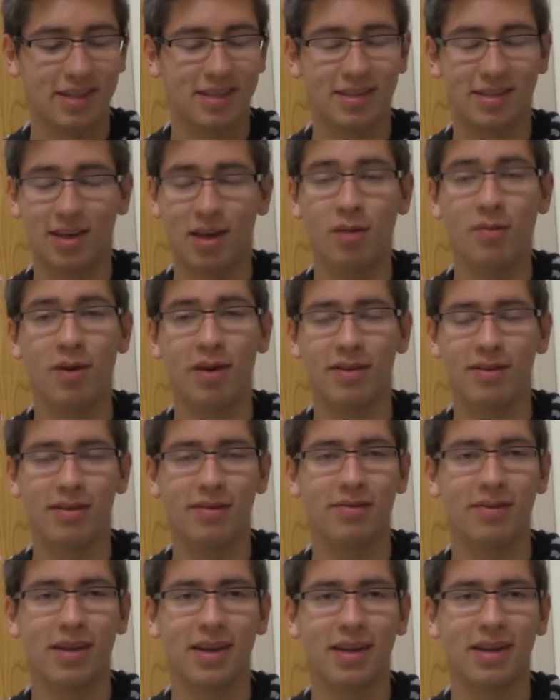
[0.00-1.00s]
have to tell
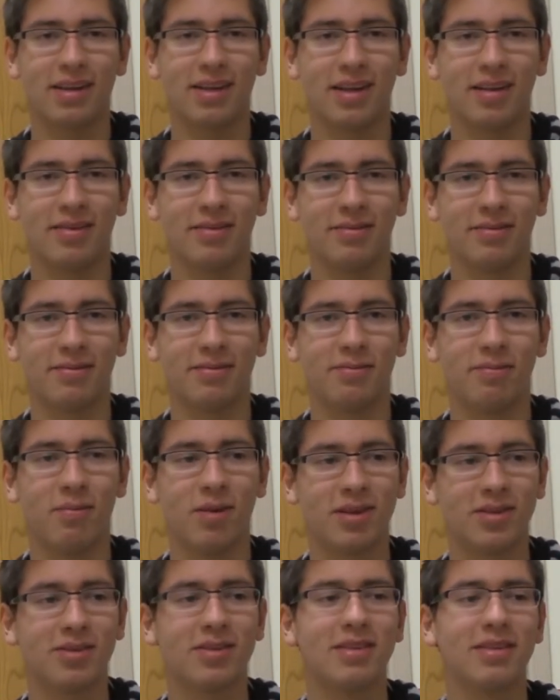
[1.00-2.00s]
myself that as
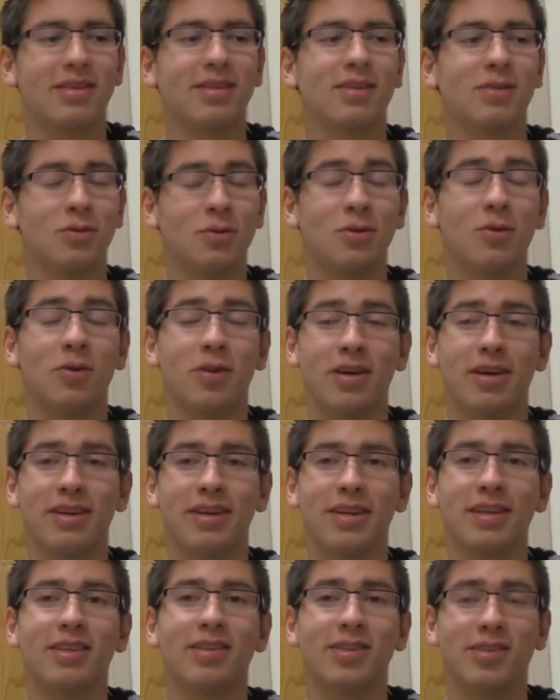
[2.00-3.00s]
much as
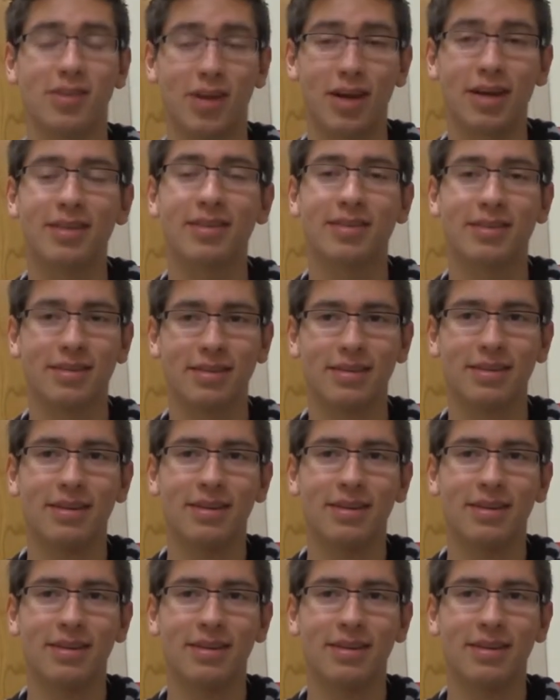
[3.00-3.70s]
schoolwork sucks